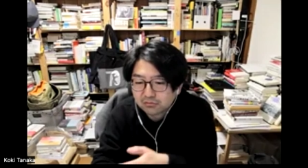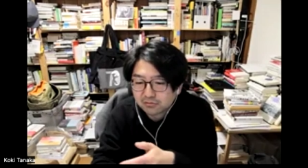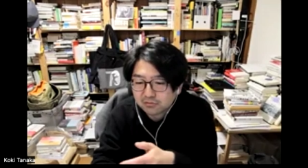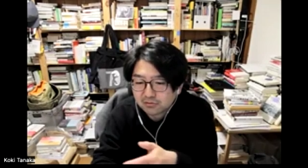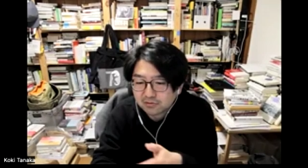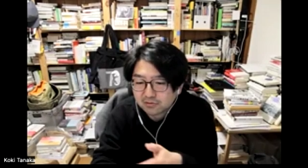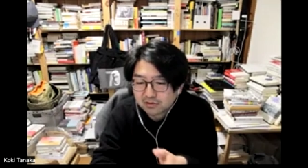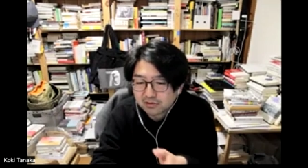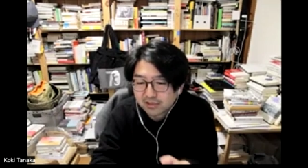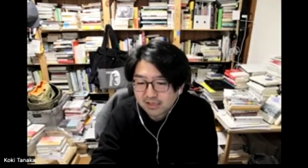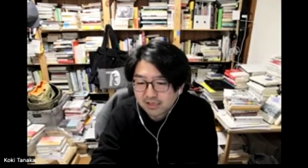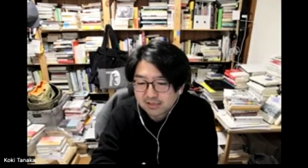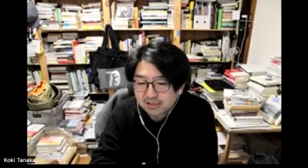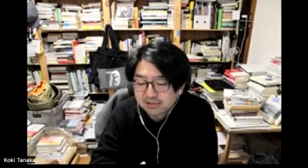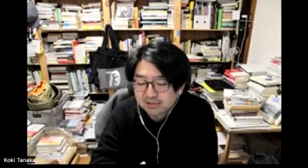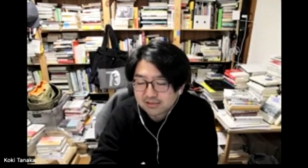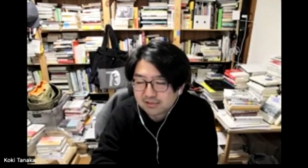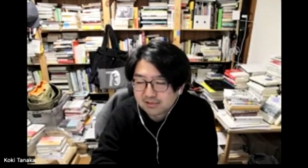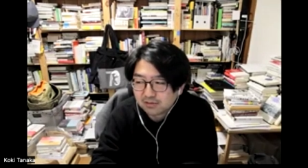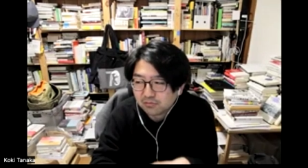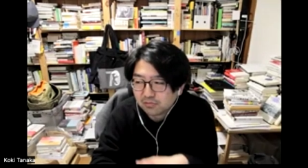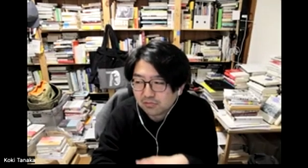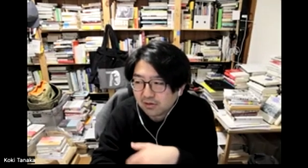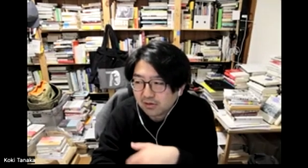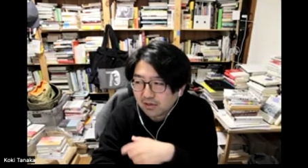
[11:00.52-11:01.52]
I
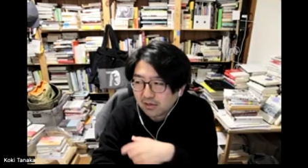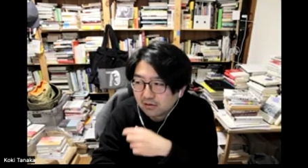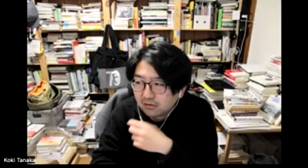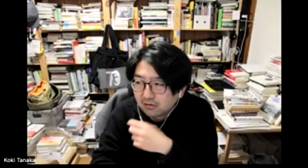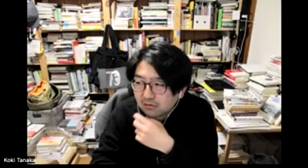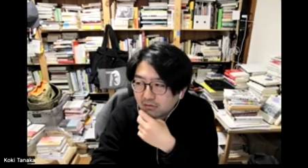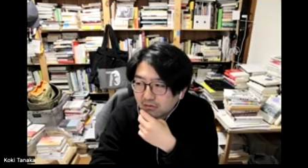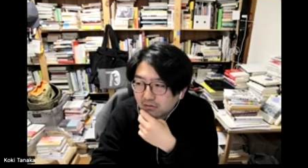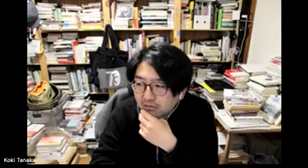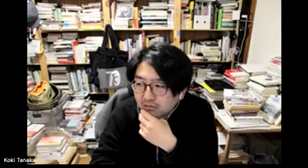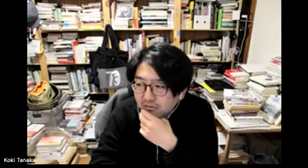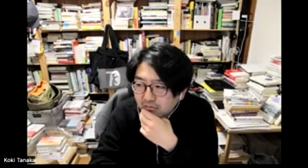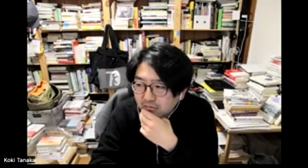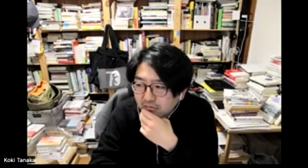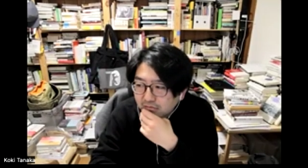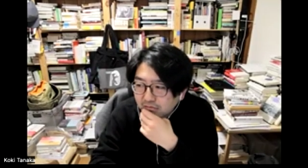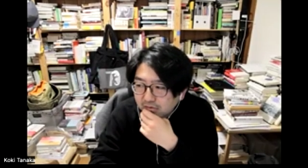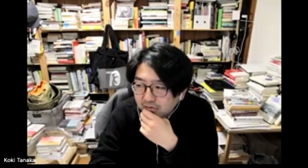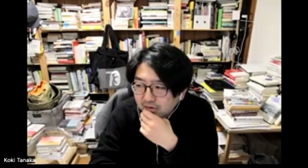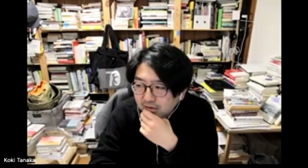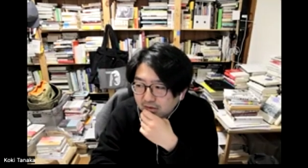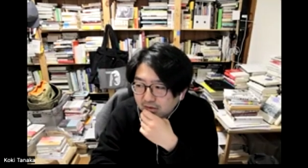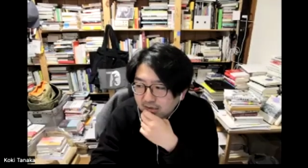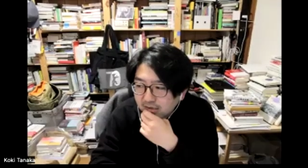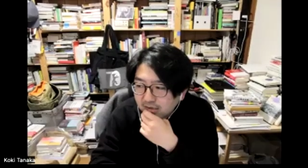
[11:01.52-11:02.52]
somehow
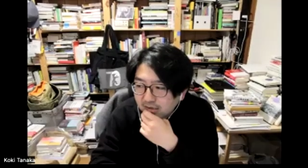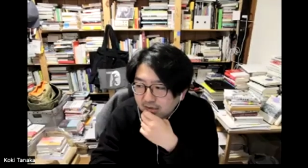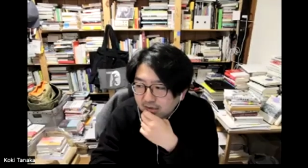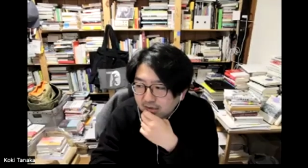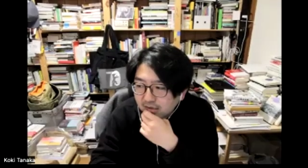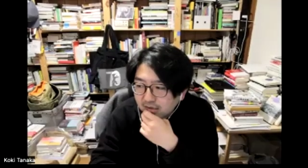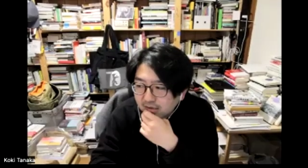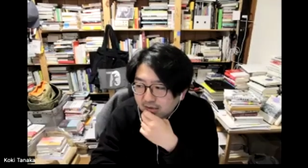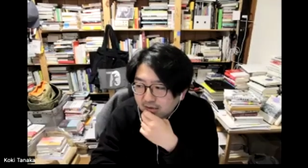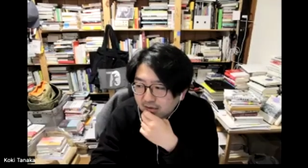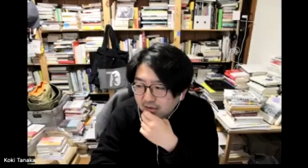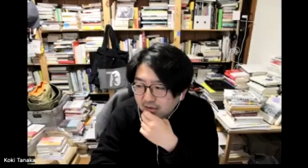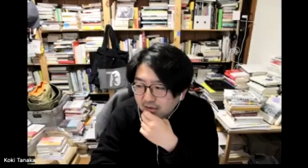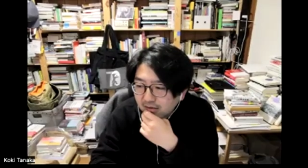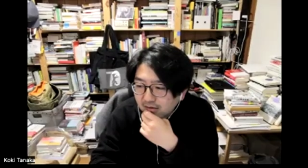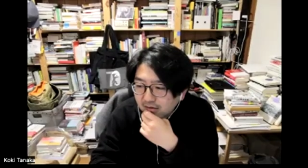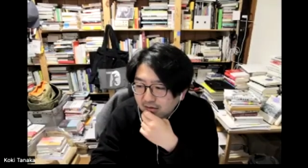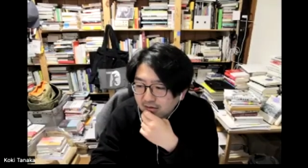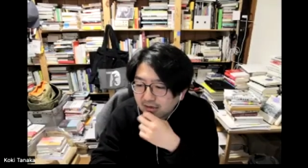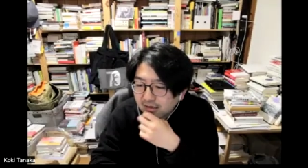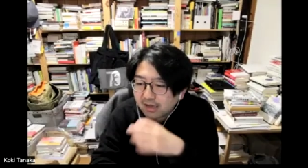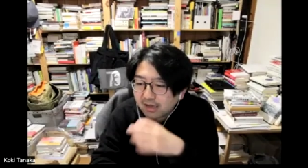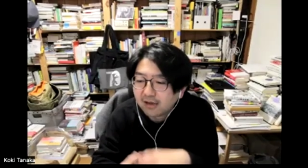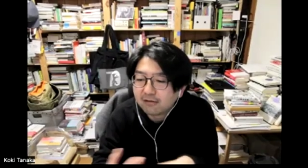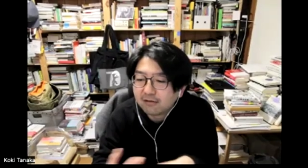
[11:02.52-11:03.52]

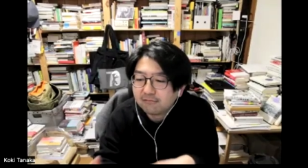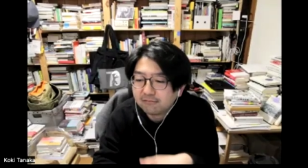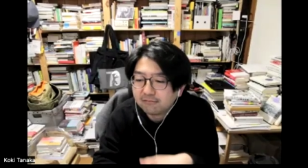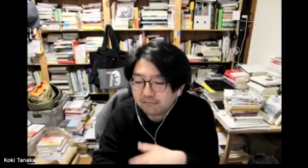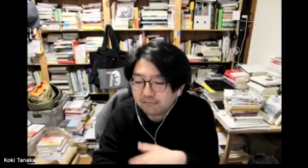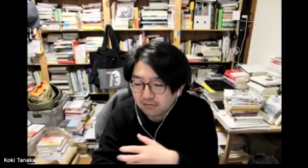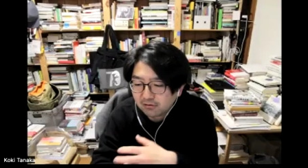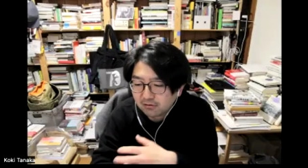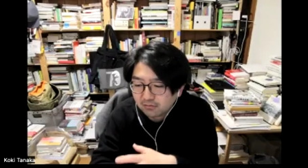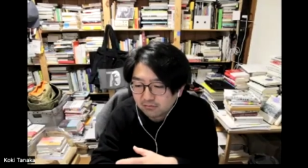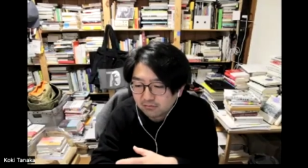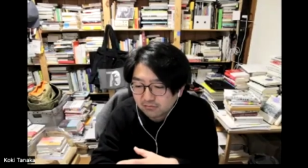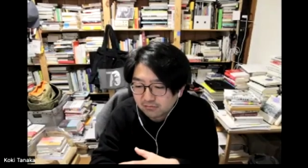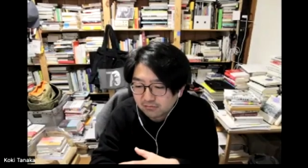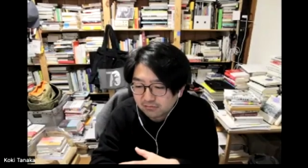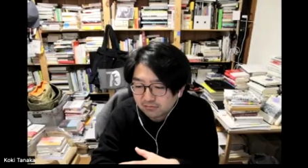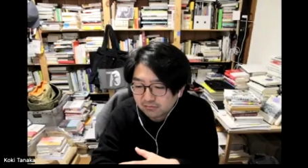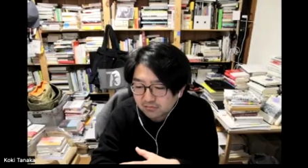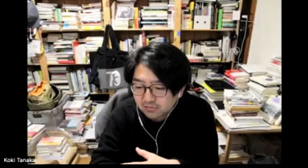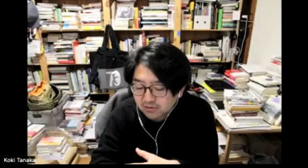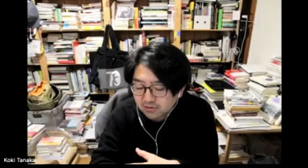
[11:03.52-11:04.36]
learn from